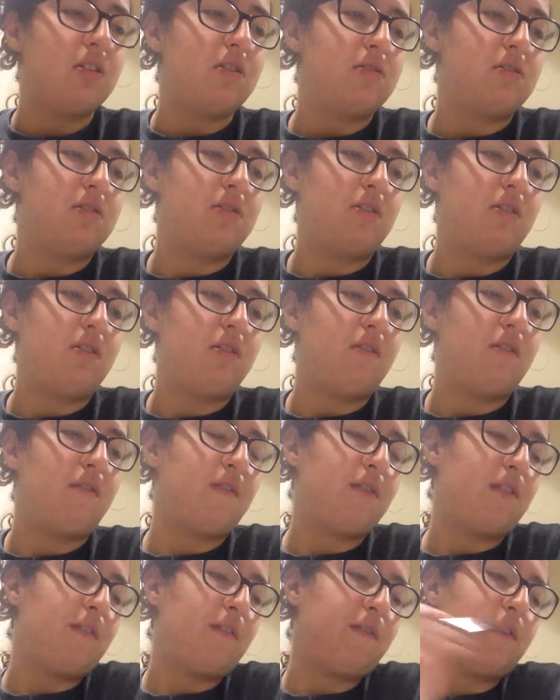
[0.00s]
So
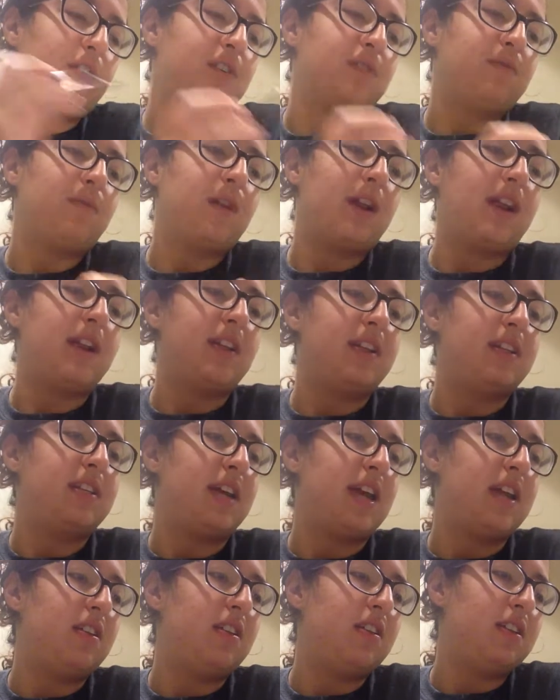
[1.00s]
for the first one, I
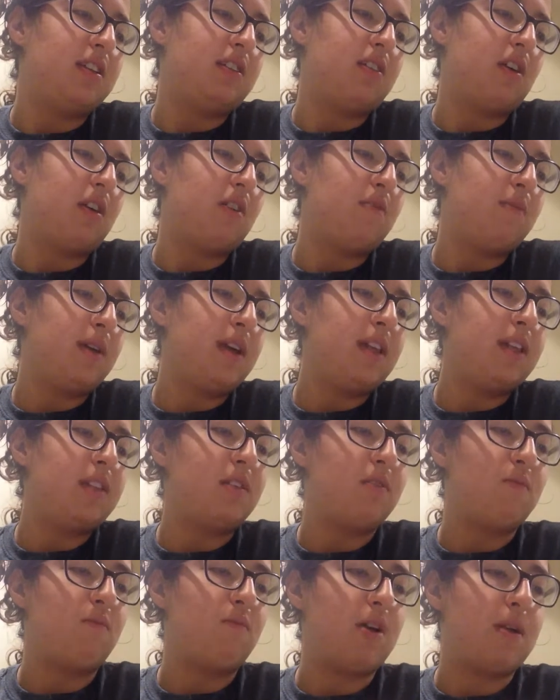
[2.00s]
decided to start with
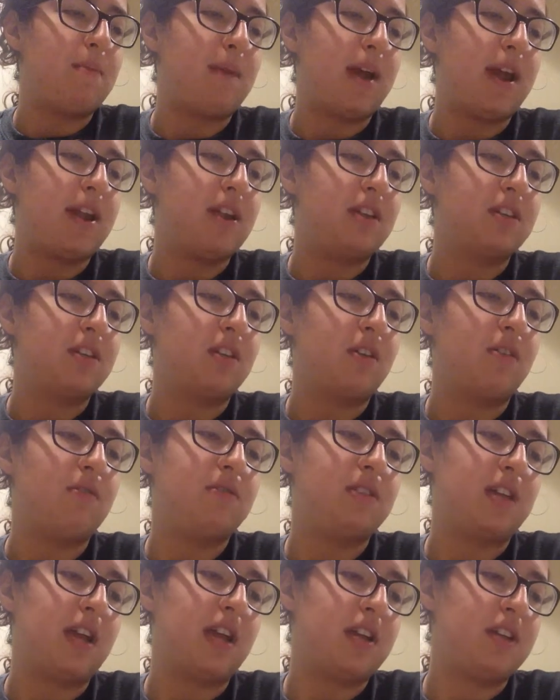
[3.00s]
the 1 minus
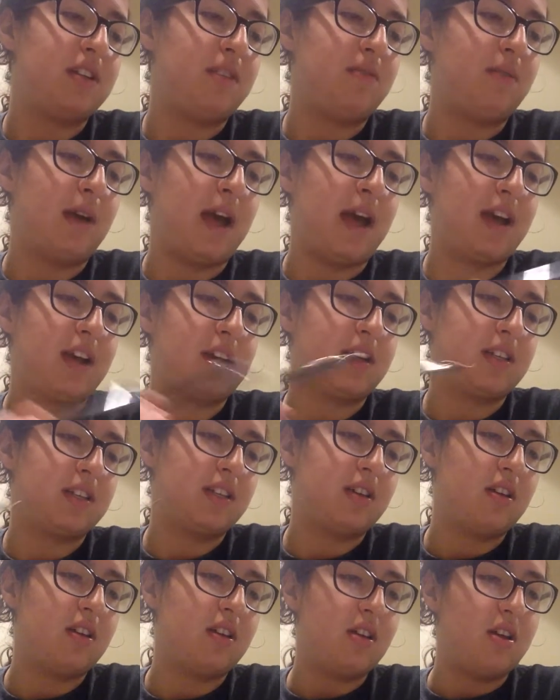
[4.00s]
cosine 2x.